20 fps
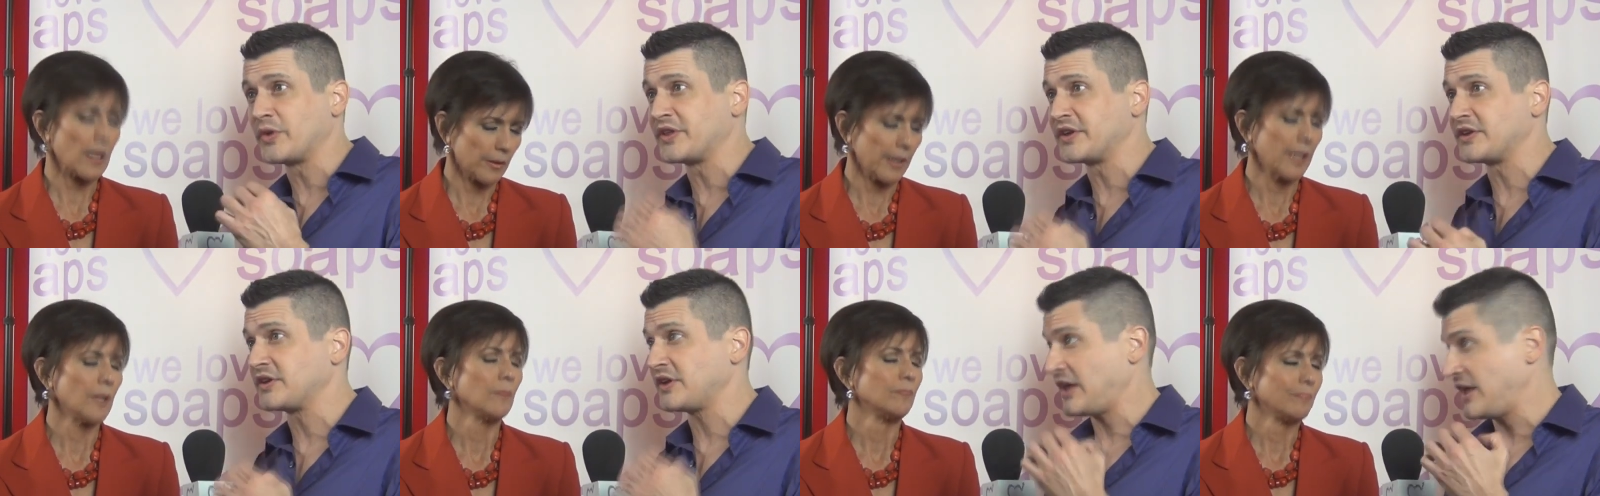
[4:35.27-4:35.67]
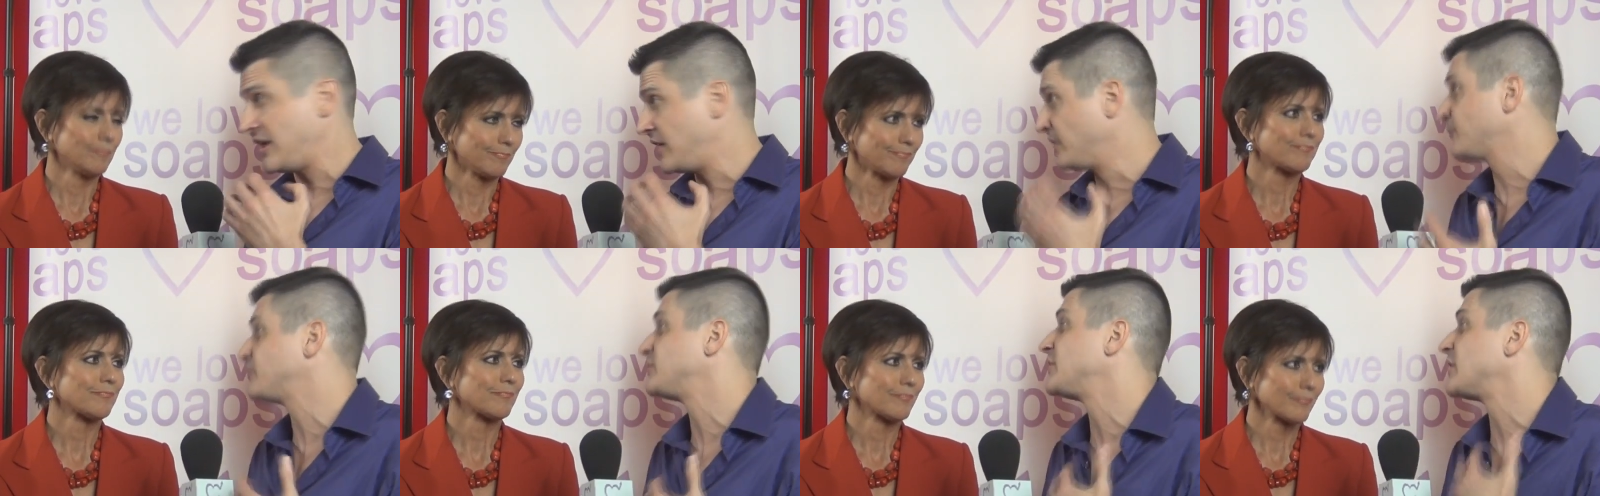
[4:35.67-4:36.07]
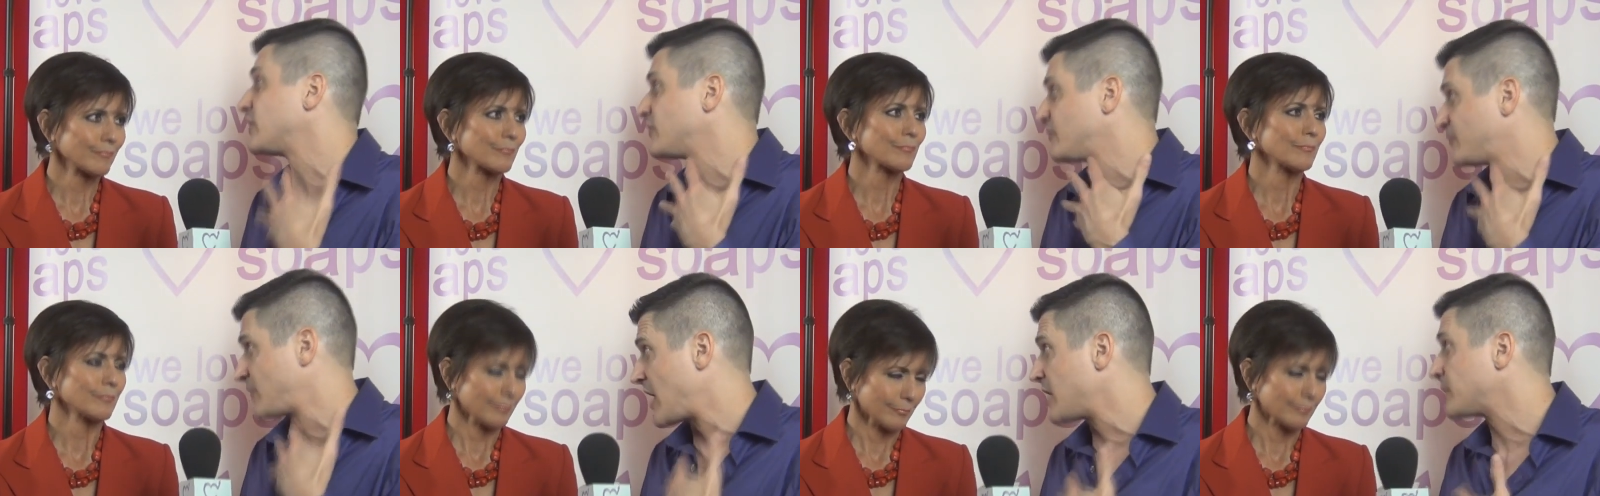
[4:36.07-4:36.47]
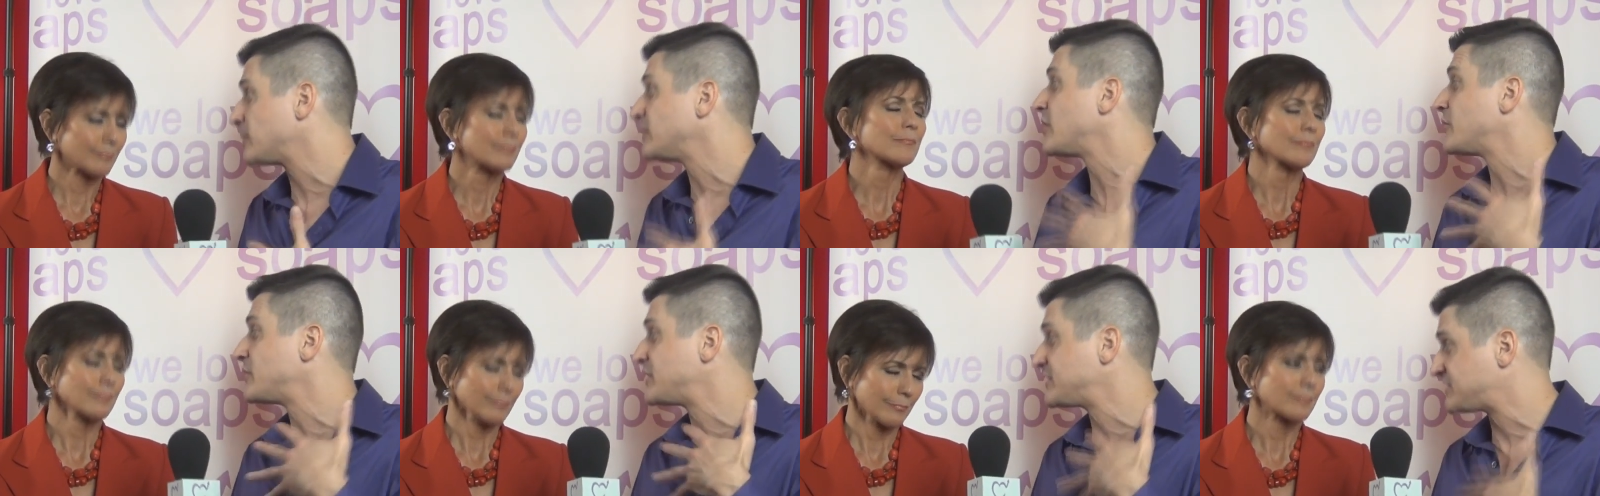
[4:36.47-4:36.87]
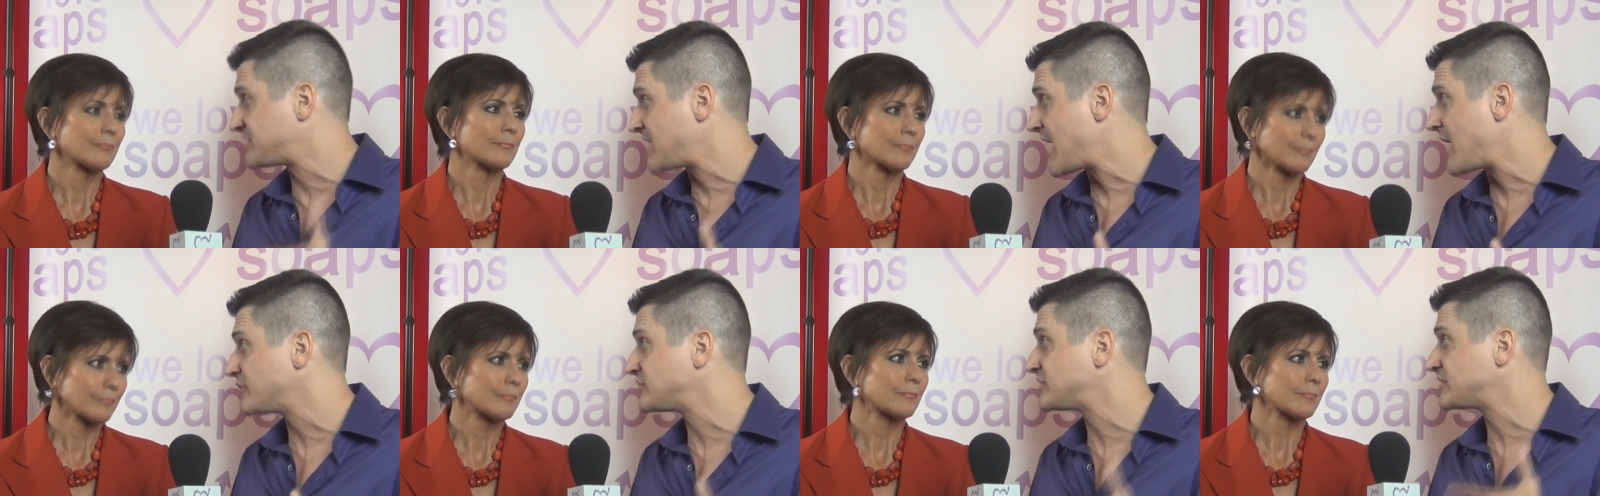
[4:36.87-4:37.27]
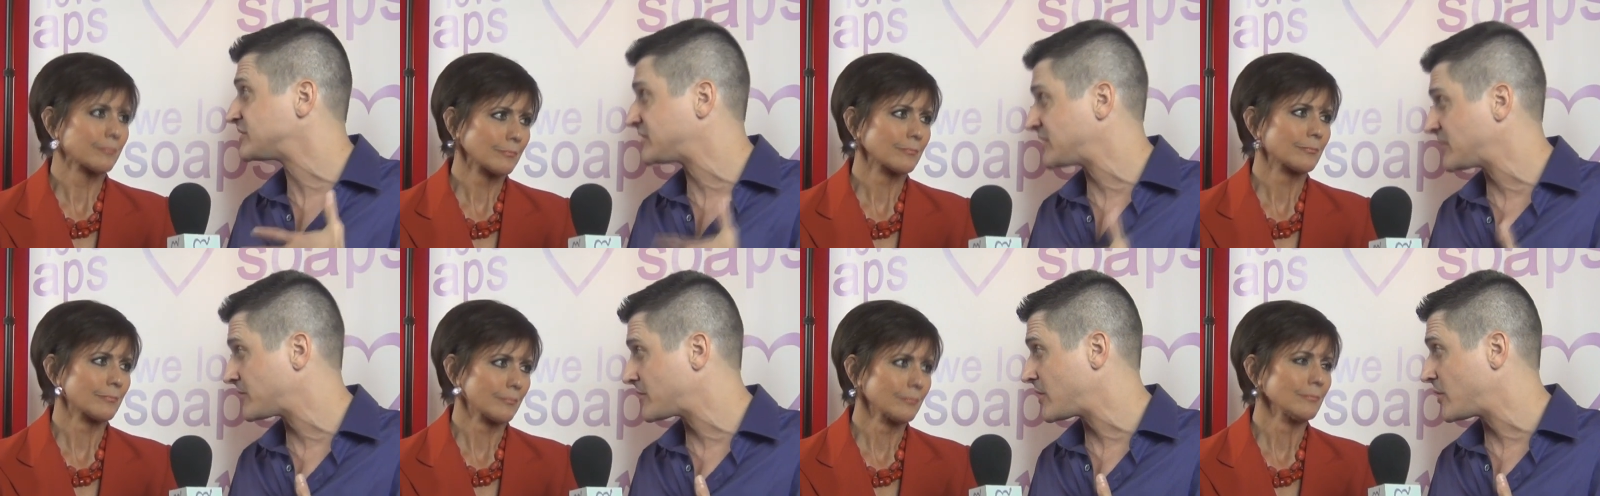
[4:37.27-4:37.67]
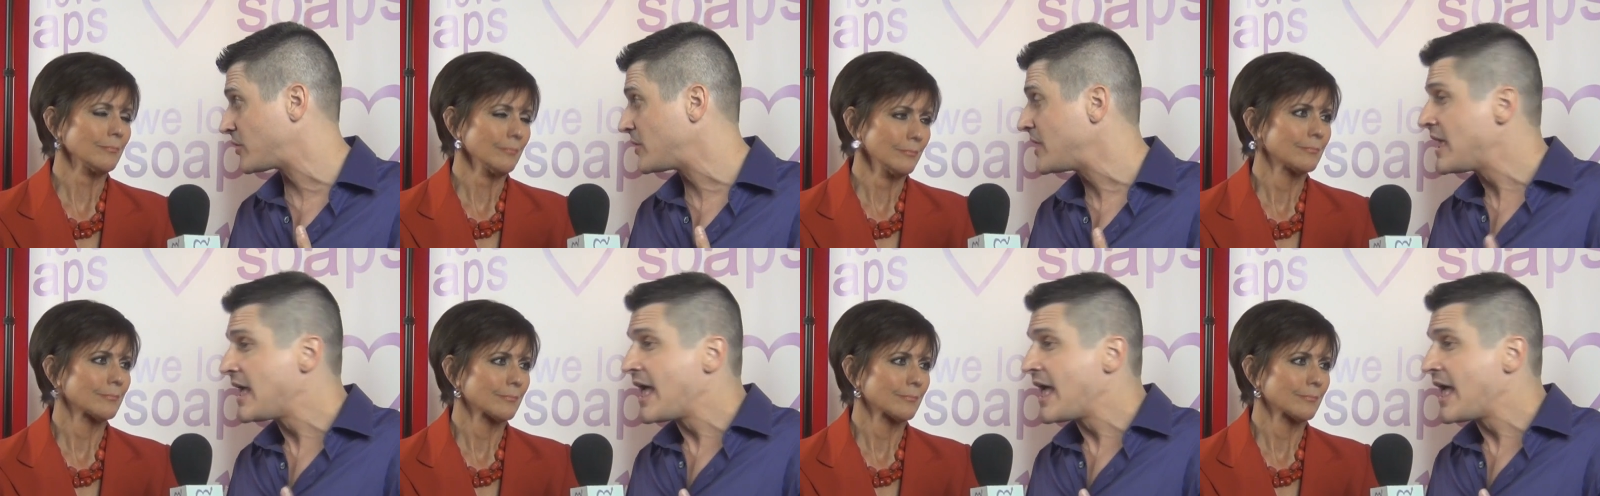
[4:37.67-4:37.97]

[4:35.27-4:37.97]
Speaker 1: with a, if their viral load is down to zero.